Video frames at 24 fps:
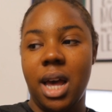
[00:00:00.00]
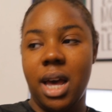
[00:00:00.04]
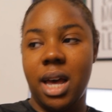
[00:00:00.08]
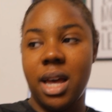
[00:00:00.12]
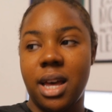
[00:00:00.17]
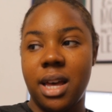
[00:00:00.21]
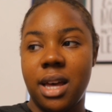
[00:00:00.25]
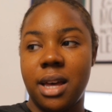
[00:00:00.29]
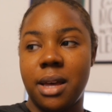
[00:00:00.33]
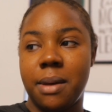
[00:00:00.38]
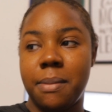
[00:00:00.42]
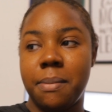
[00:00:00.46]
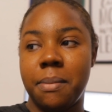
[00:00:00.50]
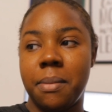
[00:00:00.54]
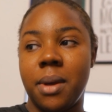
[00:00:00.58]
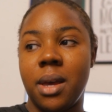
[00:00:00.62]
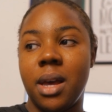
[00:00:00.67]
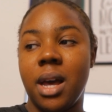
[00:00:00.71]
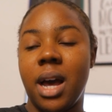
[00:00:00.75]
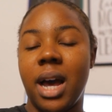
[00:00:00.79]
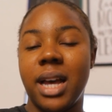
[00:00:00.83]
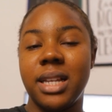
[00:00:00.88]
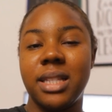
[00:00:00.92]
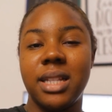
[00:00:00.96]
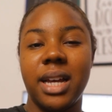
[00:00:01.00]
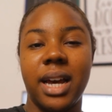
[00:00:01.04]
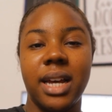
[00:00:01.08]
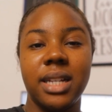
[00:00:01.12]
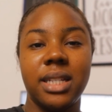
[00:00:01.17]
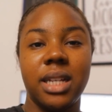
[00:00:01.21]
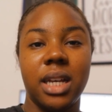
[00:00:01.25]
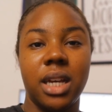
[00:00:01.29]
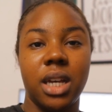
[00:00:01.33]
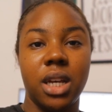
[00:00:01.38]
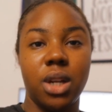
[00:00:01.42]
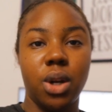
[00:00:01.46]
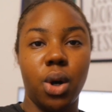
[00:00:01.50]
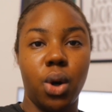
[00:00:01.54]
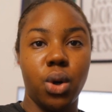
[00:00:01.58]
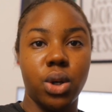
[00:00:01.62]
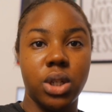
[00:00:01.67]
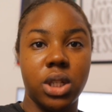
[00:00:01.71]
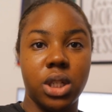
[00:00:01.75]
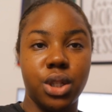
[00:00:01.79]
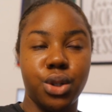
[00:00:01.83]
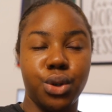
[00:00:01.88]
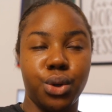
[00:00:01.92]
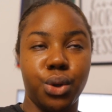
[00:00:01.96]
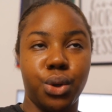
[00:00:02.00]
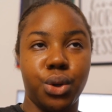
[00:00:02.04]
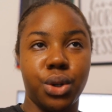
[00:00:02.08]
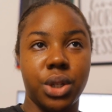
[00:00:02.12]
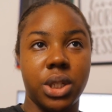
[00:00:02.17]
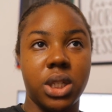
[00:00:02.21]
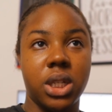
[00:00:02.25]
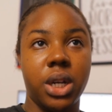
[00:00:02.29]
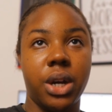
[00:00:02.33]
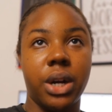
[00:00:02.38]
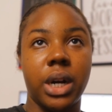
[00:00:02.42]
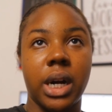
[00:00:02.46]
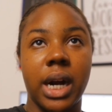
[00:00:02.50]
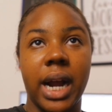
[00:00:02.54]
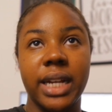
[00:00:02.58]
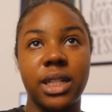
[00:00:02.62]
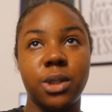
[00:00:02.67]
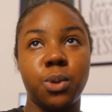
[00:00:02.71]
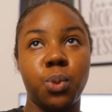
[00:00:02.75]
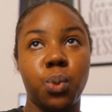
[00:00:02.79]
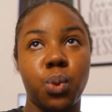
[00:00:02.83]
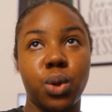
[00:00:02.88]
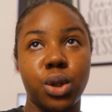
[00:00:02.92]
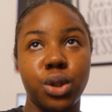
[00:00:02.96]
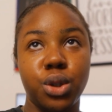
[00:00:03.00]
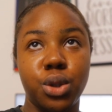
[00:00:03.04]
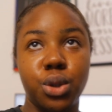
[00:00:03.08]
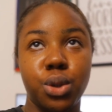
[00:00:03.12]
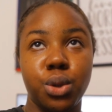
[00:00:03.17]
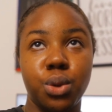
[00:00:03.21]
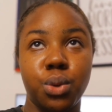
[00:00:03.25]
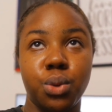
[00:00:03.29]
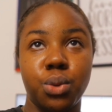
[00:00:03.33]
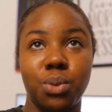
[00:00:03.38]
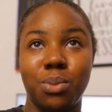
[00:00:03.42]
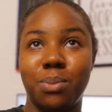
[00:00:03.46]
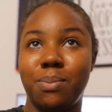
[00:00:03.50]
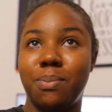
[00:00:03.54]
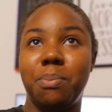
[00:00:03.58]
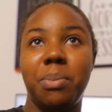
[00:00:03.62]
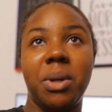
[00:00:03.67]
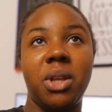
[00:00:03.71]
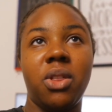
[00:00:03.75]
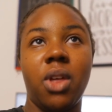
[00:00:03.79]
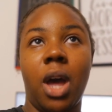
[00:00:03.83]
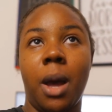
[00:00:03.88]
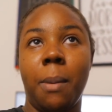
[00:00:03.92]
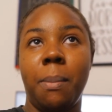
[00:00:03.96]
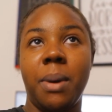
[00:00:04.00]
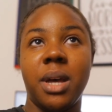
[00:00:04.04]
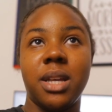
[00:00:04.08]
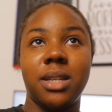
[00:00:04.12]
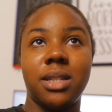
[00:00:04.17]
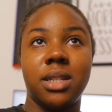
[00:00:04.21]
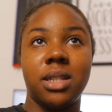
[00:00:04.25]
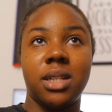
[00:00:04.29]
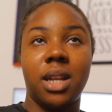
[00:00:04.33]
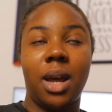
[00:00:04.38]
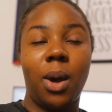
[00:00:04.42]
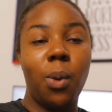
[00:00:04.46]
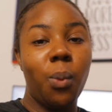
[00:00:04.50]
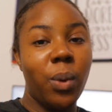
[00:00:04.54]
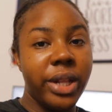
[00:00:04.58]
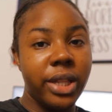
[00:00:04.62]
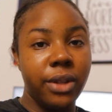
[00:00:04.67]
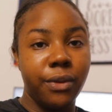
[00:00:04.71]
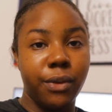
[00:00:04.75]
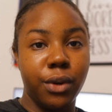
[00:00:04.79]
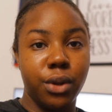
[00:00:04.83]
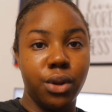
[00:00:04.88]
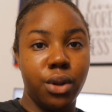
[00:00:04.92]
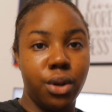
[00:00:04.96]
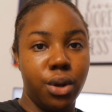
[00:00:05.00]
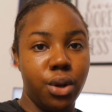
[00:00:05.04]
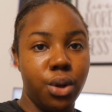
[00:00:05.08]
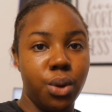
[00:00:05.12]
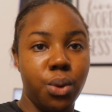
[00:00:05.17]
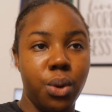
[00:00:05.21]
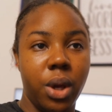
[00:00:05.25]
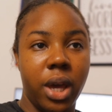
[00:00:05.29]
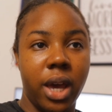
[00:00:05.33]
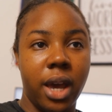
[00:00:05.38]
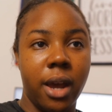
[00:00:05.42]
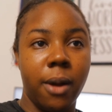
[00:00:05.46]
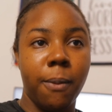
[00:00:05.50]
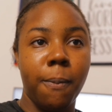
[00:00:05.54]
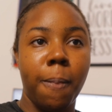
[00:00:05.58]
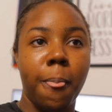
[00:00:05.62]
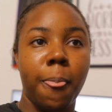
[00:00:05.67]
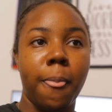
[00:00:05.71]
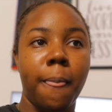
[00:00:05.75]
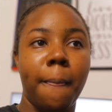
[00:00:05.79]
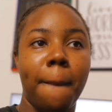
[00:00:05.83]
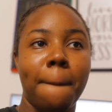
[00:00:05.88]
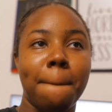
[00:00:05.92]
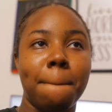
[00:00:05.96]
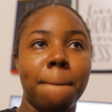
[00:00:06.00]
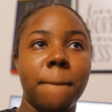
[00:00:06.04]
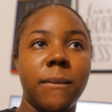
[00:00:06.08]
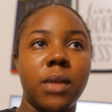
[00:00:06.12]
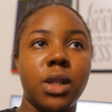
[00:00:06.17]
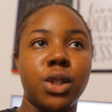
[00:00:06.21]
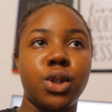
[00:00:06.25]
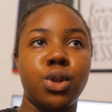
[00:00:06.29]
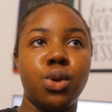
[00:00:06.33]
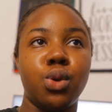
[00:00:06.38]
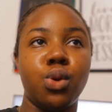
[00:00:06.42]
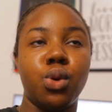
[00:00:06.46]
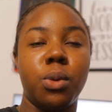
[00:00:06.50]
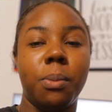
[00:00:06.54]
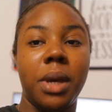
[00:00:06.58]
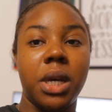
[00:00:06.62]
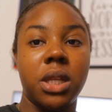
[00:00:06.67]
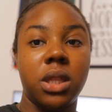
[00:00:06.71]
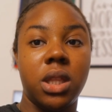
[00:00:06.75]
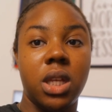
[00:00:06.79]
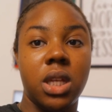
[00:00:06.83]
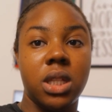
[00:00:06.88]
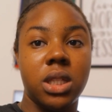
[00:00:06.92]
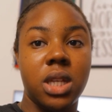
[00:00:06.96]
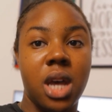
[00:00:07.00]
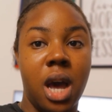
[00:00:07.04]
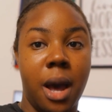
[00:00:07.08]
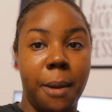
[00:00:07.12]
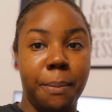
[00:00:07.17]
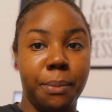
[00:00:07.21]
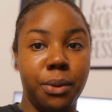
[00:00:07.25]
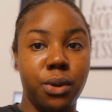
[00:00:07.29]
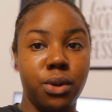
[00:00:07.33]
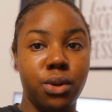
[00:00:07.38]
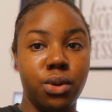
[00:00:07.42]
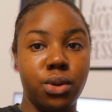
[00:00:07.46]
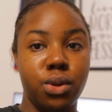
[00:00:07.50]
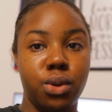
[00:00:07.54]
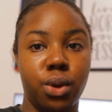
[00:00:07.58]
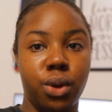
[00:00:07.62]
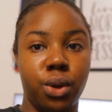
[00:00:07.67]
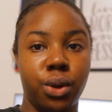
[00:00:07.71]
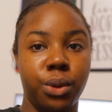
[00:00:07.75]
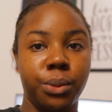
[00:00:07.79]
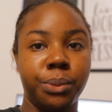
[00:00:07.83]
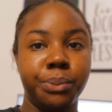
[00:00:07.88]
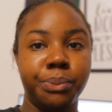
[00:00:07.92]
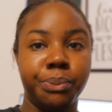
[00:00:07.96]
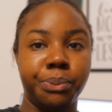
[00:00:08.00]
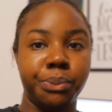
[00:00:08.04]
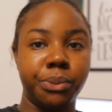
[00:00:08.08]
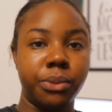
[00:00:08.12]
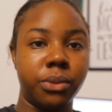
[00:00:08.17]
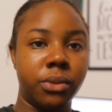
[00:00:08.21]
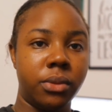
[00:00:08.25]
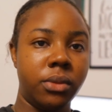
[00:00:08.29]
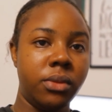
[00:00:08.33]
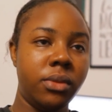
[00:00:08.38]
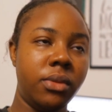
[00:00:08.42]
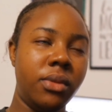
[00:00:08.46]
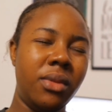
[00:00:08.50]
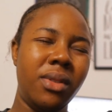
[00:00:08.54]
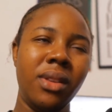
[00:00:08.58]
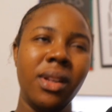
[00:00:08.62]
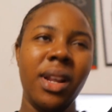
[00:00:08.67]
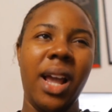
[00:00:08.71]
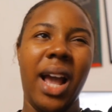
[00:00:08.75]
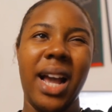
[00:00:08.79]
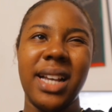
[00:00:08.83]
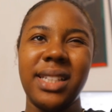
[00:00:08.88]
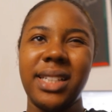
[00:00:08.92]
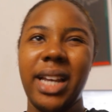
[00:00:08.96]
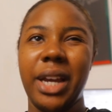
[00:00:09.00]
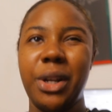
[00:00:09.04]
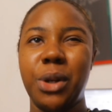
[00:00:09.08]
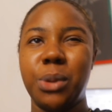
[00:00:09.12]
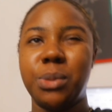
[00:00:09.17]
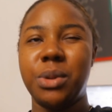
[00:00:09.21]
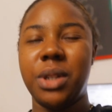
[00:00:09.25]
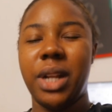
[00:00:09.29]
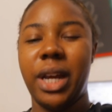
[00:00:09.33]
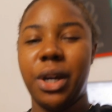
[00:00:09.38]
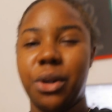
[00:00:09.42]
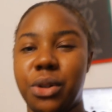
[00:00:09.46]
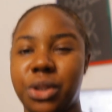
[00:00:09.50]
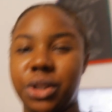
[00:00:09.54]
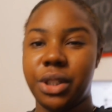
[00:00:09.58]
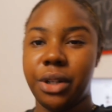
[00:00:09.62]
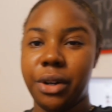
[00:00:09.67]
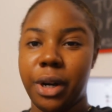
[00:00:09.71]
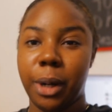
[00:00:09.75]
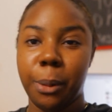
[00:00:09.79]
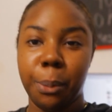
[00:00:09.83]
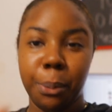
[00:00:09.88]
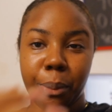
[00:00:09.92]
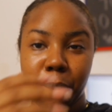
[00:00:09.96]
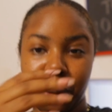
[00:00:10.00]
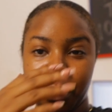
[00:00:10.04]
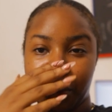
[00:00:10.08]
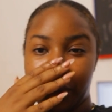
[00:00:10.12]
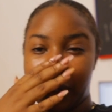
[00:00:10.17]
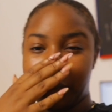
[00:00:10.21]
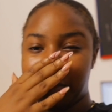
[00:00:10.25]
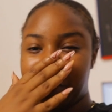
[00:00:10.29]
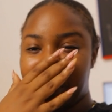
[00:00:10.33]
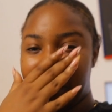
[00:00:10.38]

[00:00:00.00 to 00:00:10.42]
Um, I started taking courses on Coursera. I didn't want to be that person that waits for the new year to make things happen, so I signed up to like Coursera Pro. I'm